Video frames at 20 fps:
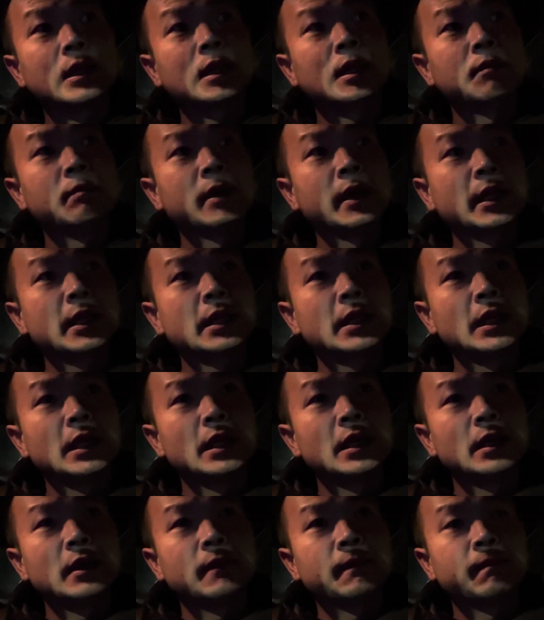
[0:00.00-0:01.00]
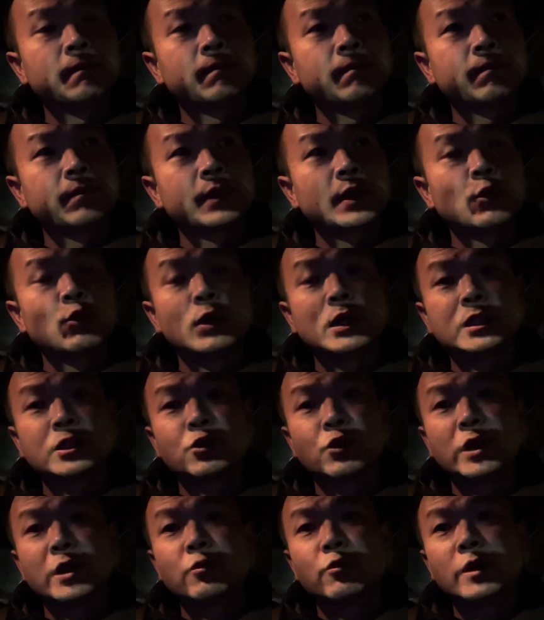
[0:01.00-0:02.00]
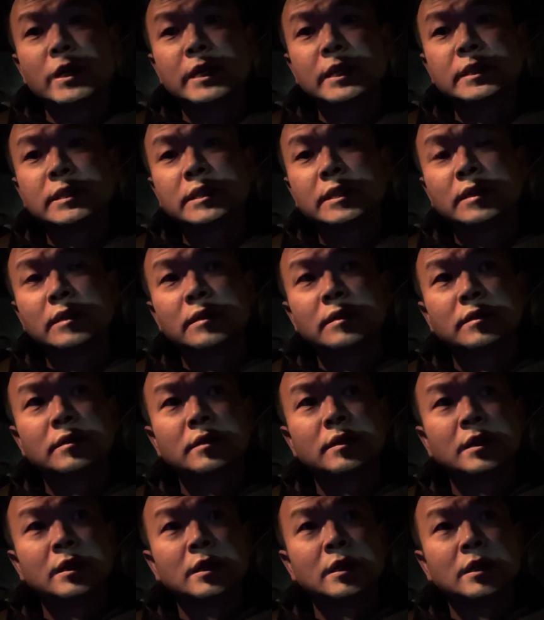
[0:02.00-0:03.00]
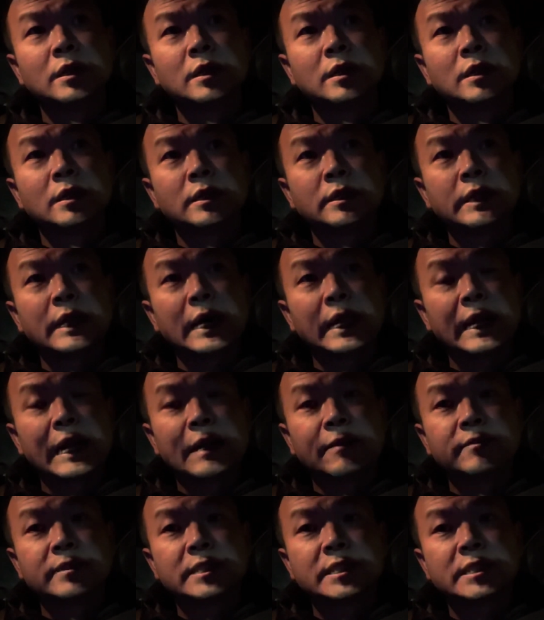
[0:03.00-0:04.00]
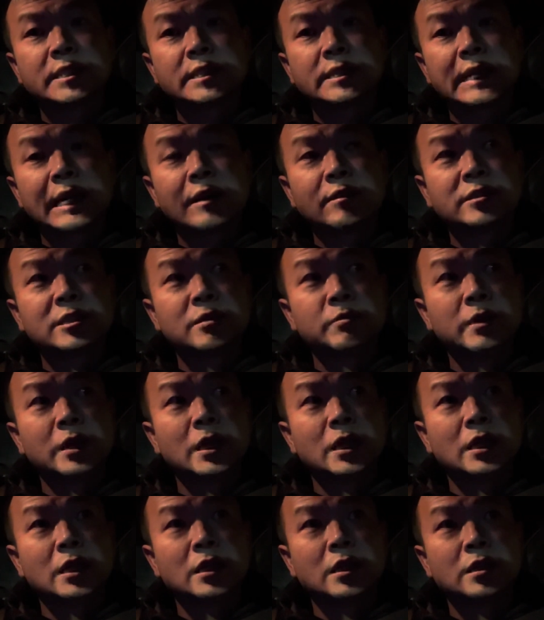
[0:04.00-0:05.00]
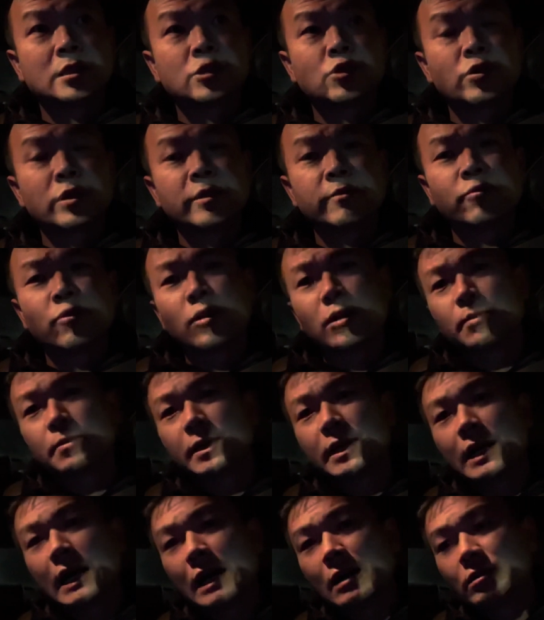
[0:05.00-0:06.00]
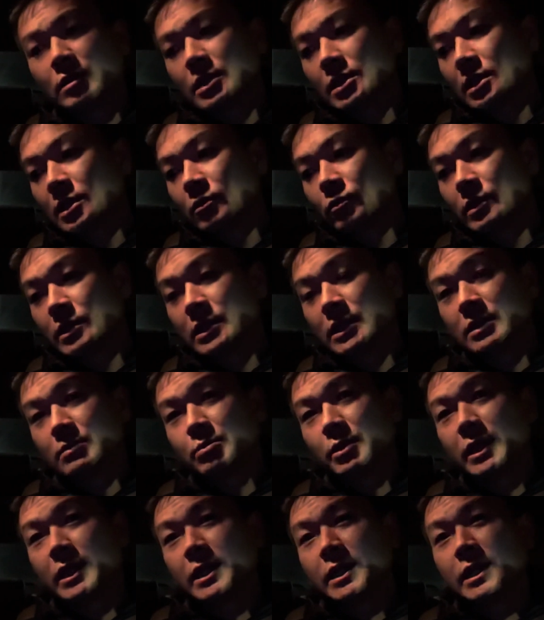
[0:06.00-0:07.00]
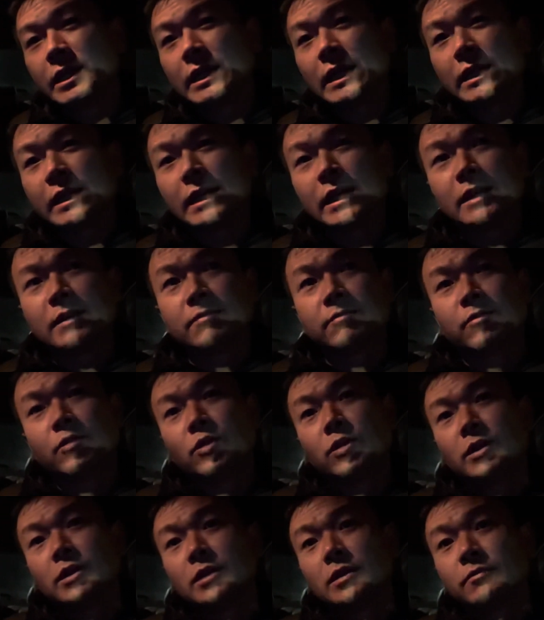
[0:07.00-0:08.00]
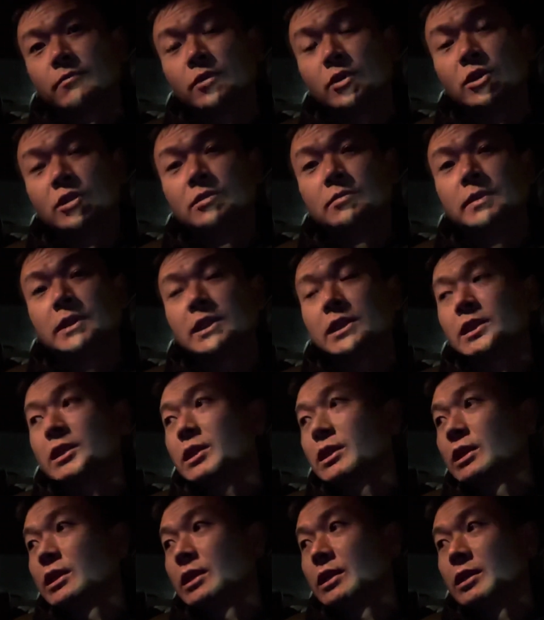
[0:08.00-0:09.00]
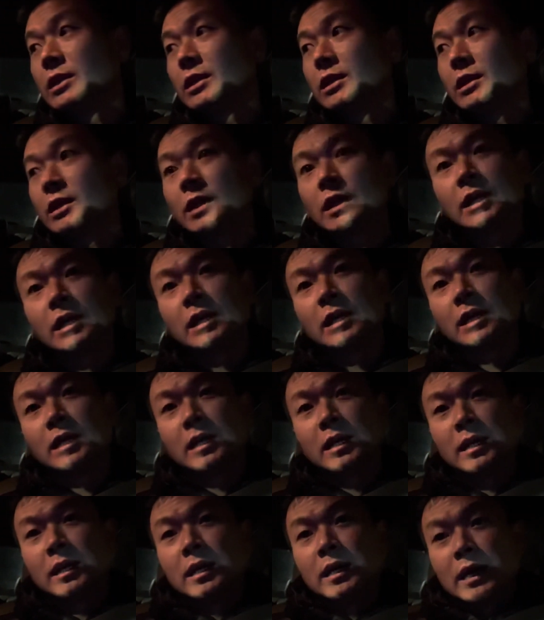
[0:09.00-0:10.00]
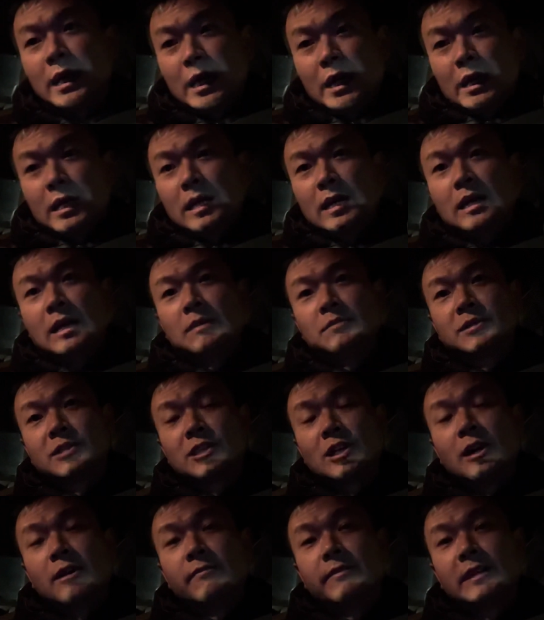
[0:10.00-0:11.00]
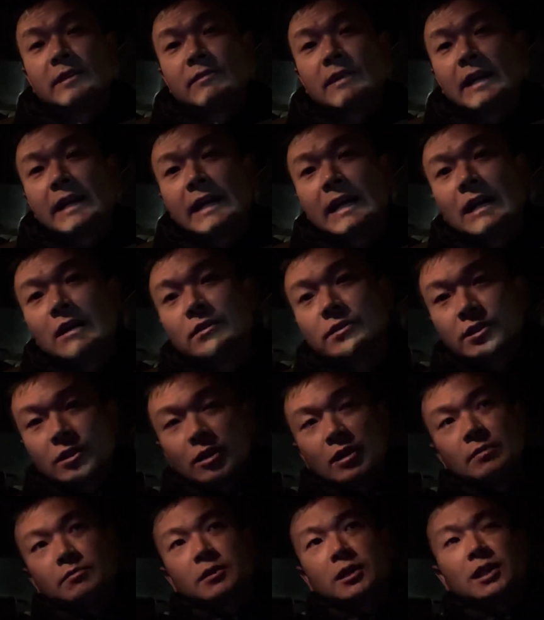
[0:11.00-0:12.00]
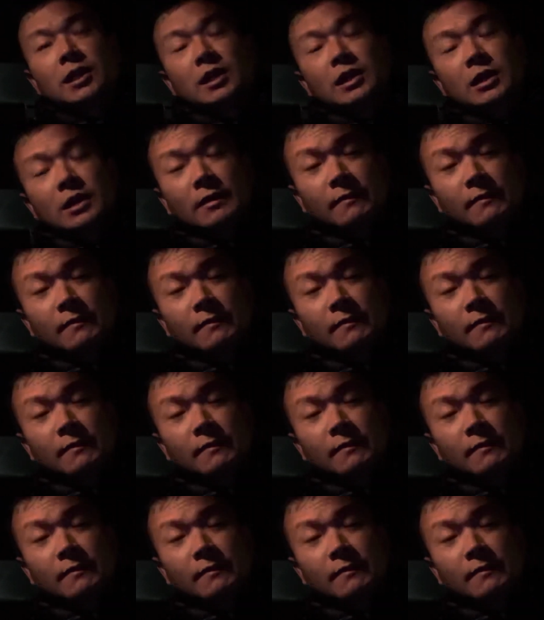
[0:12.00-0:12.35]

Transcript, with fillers: I make uh, 121 so that averages out to be 24 per hour which is pretty good I think for for Uber uh, and uh, I'm starving right now so I'm gonna